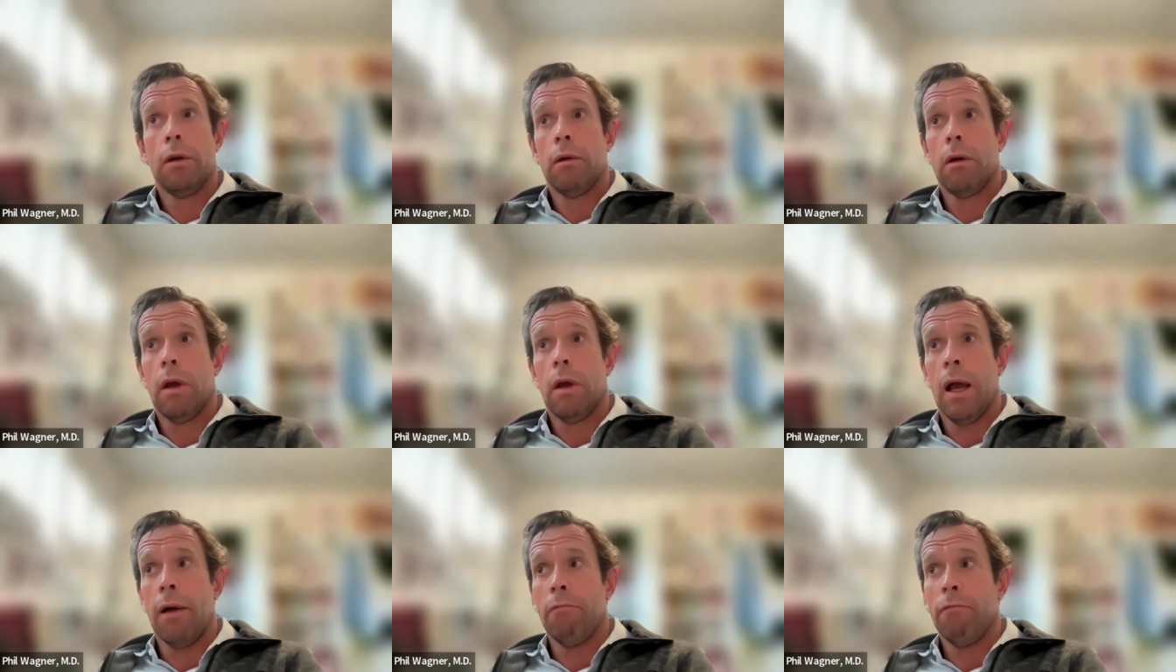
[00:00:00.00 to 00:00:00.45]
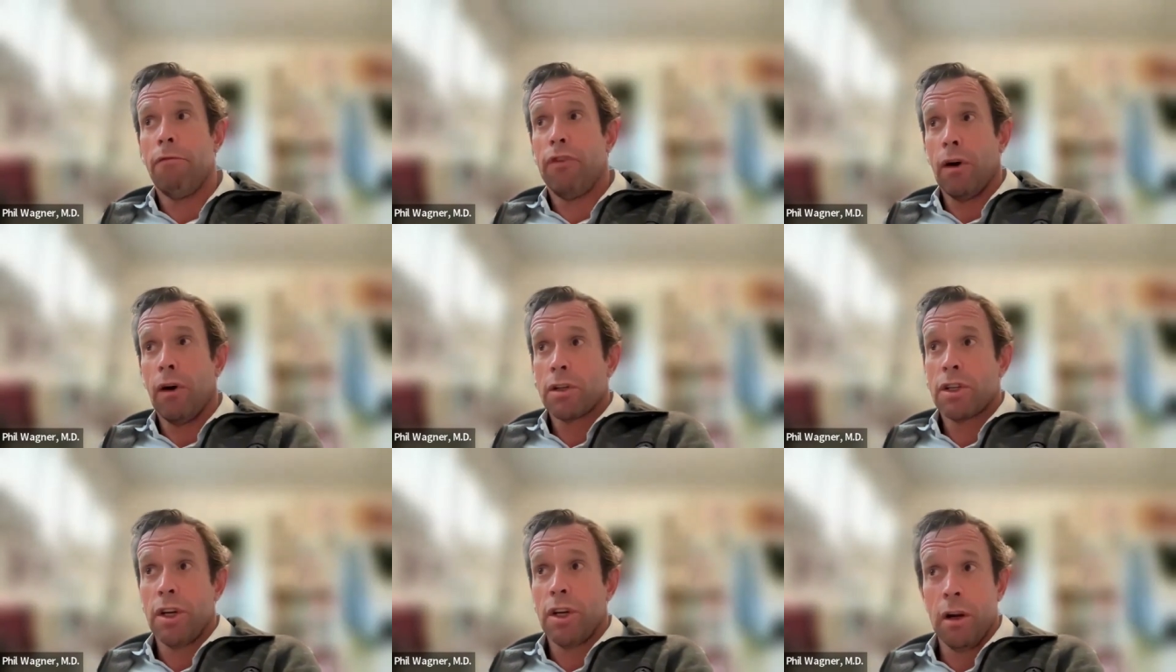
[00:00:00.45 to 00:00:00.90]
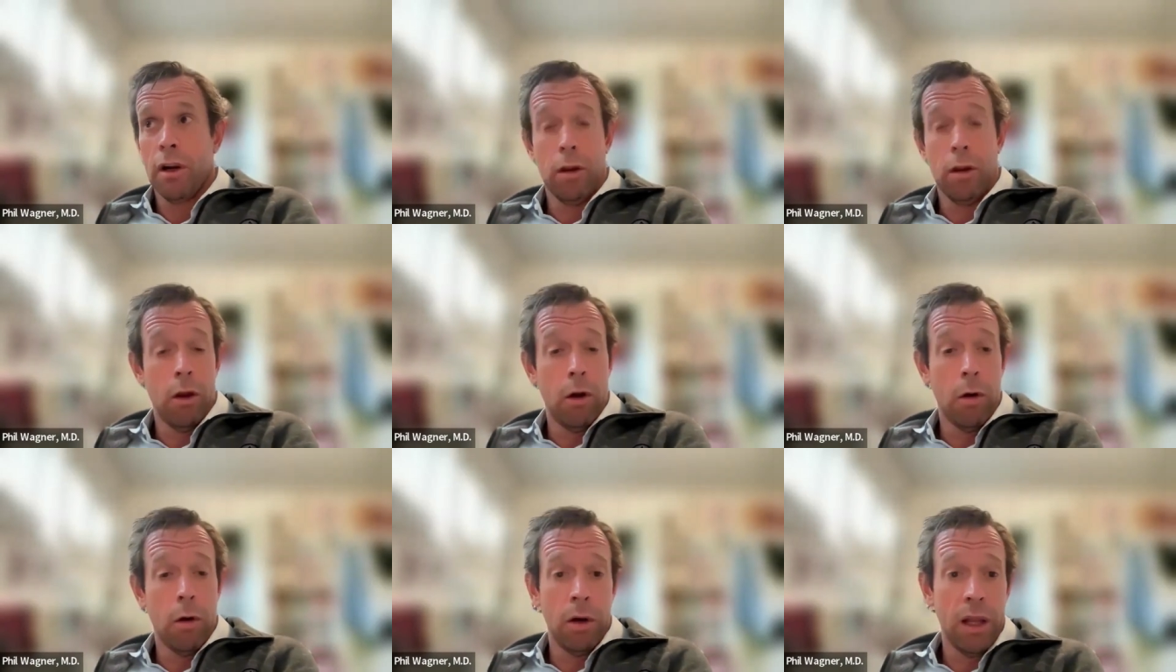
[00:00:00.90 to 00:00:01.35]
um, functioning at a
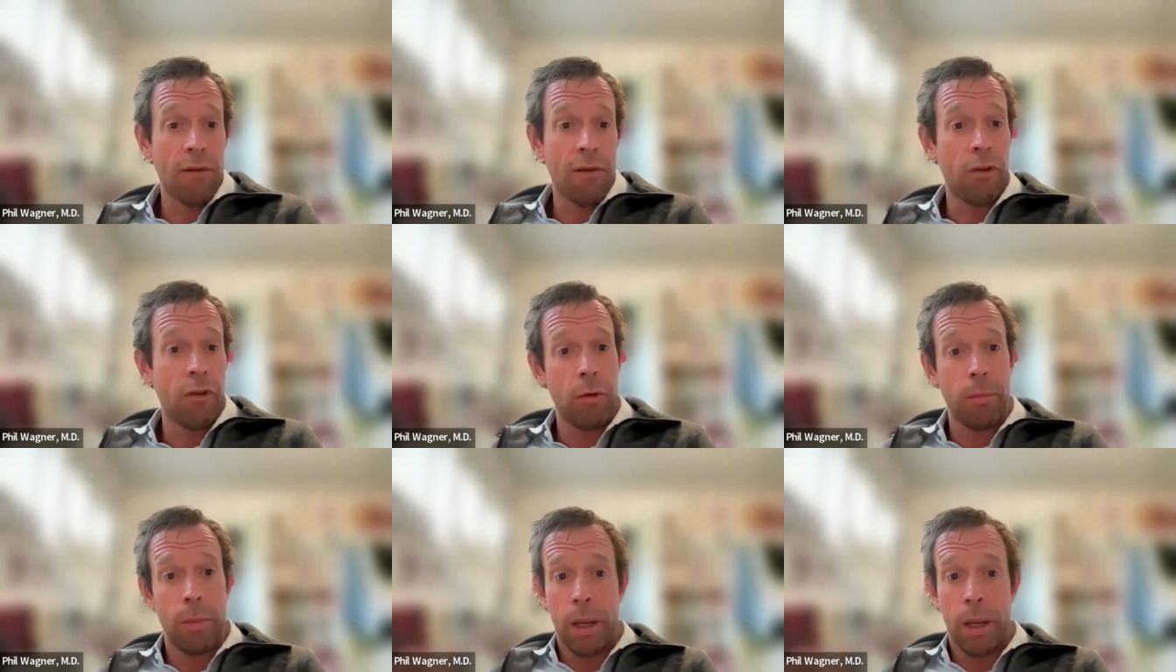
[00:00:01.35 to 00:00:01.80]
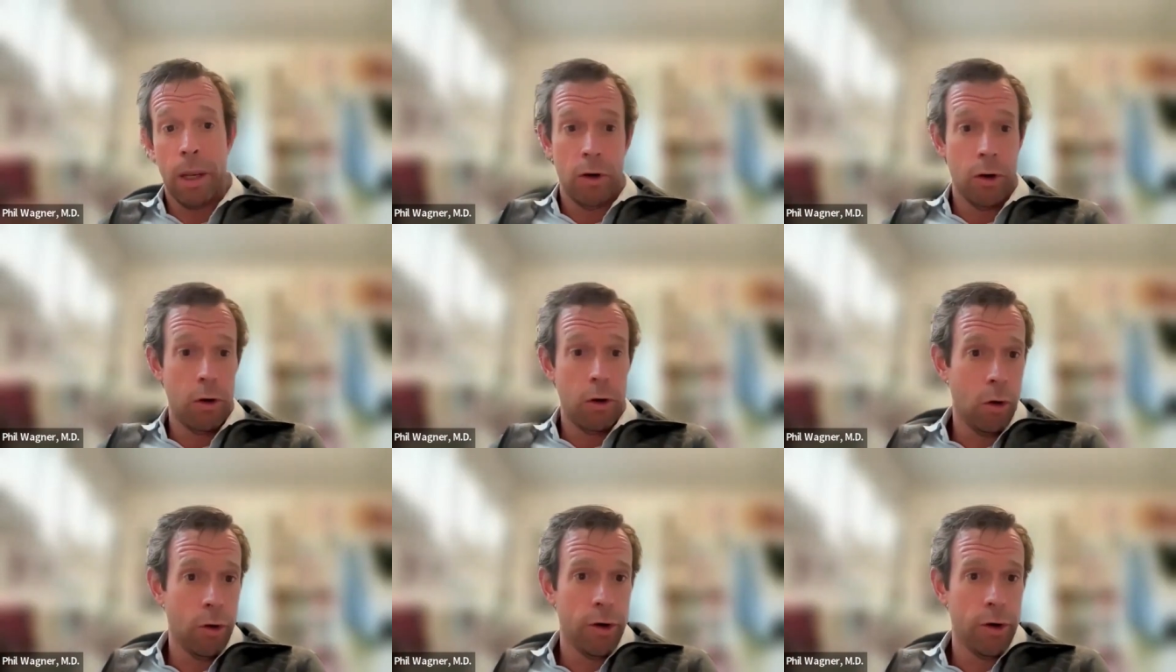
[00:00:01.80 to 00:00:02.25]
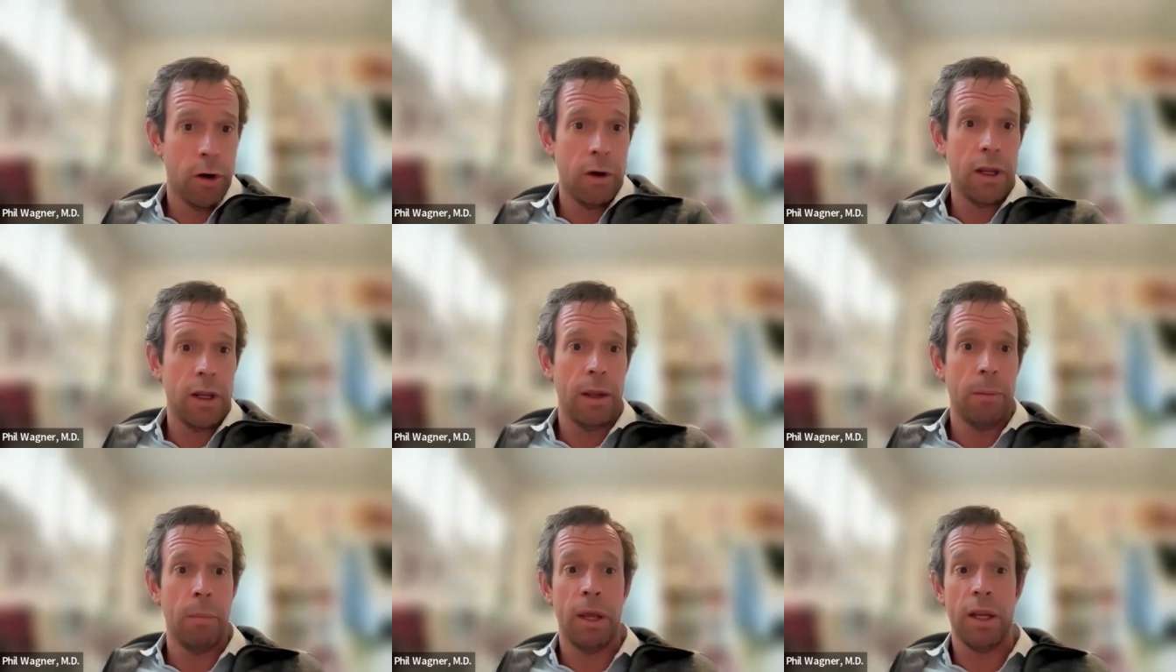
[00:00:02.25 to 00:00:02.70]
lower level maybe you're older
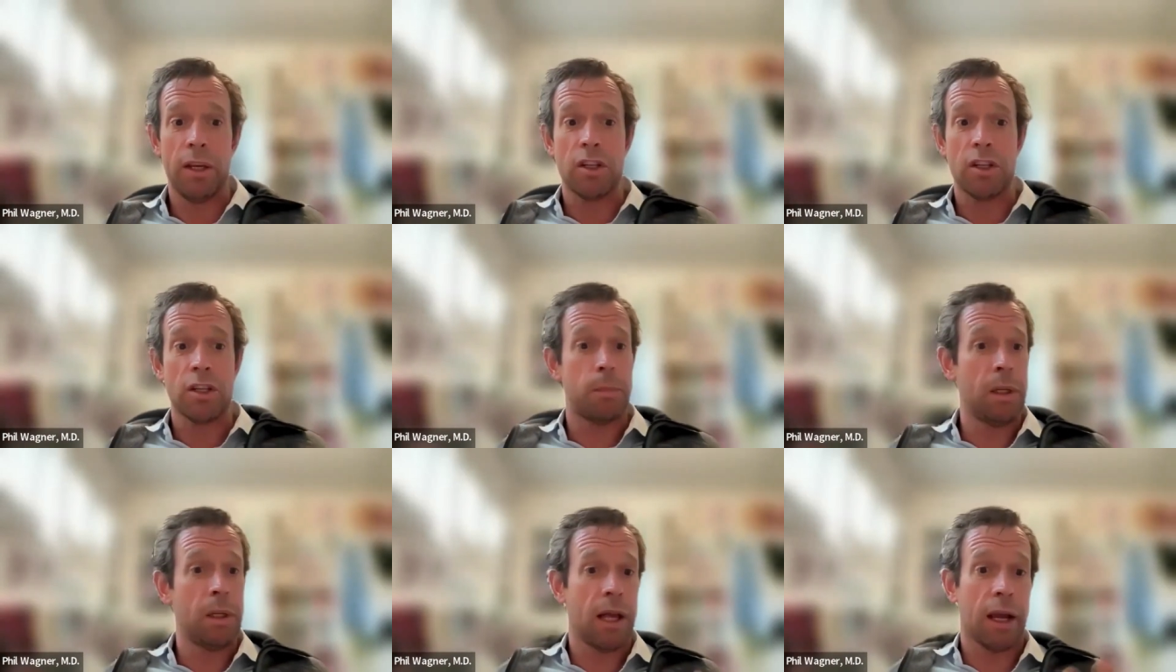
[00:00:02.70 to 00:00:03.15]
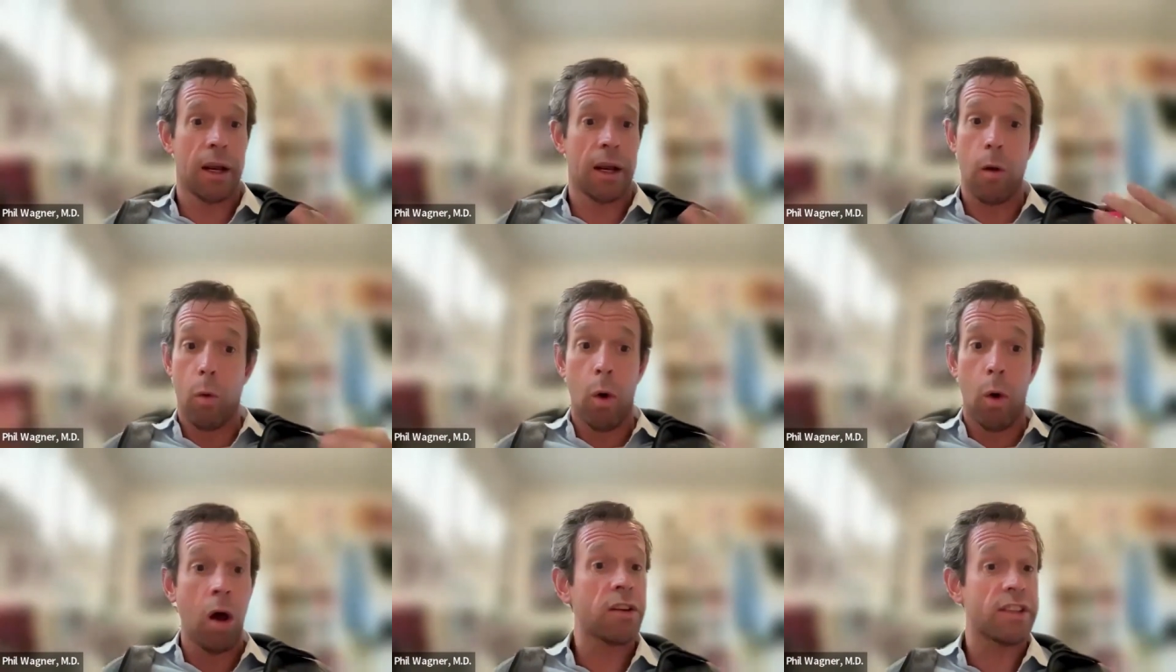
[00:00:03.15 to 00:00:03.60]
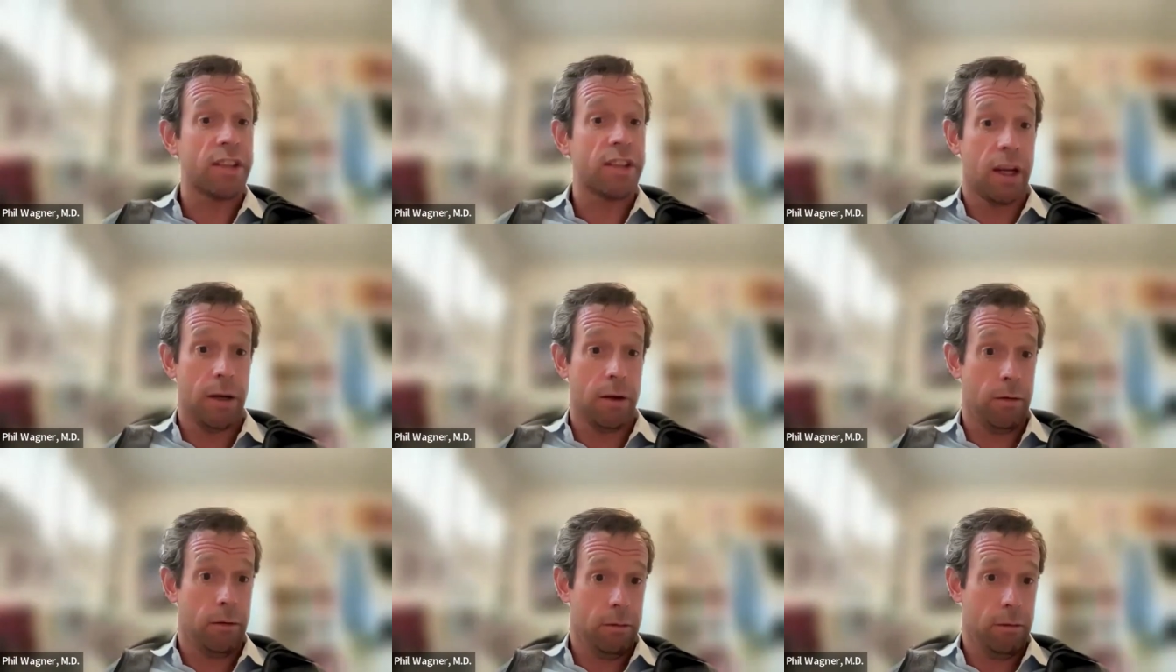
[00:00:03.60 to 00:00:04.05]
it may just be like a wall sit
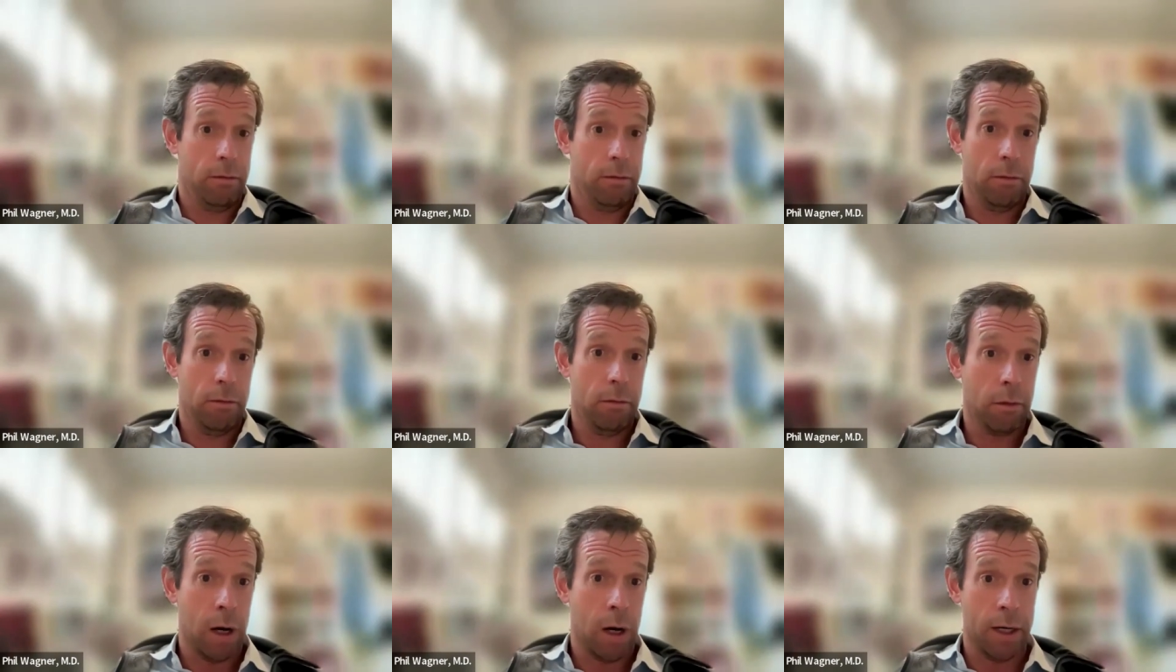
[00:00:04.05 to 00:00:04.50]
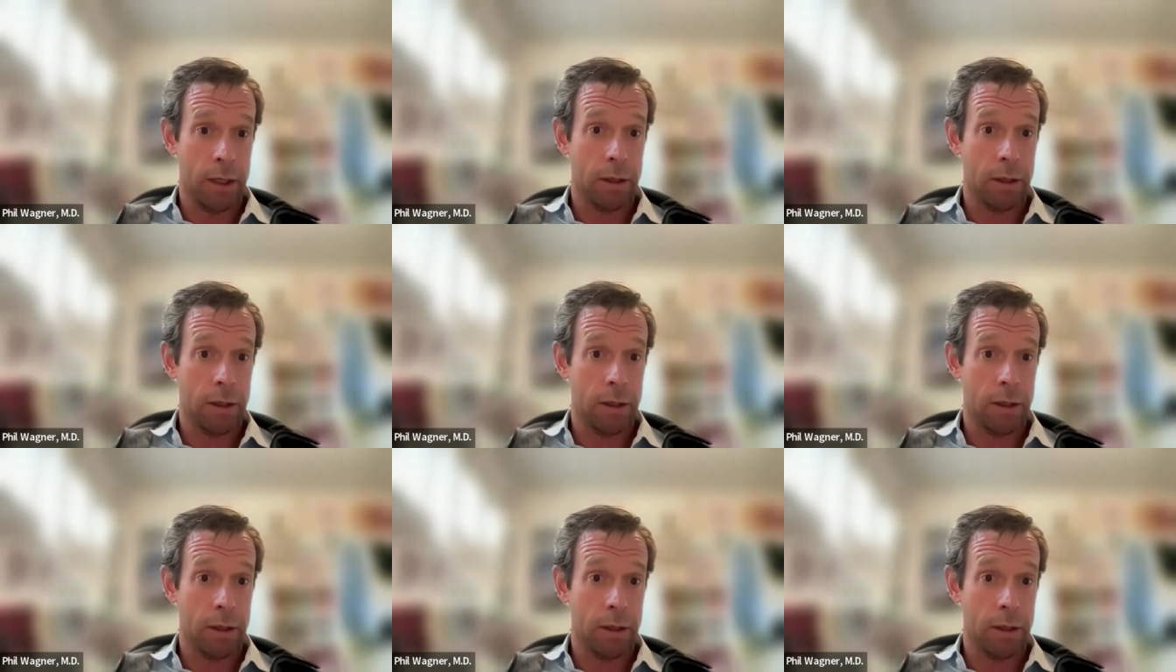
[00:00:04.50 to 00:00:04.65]
right yeah.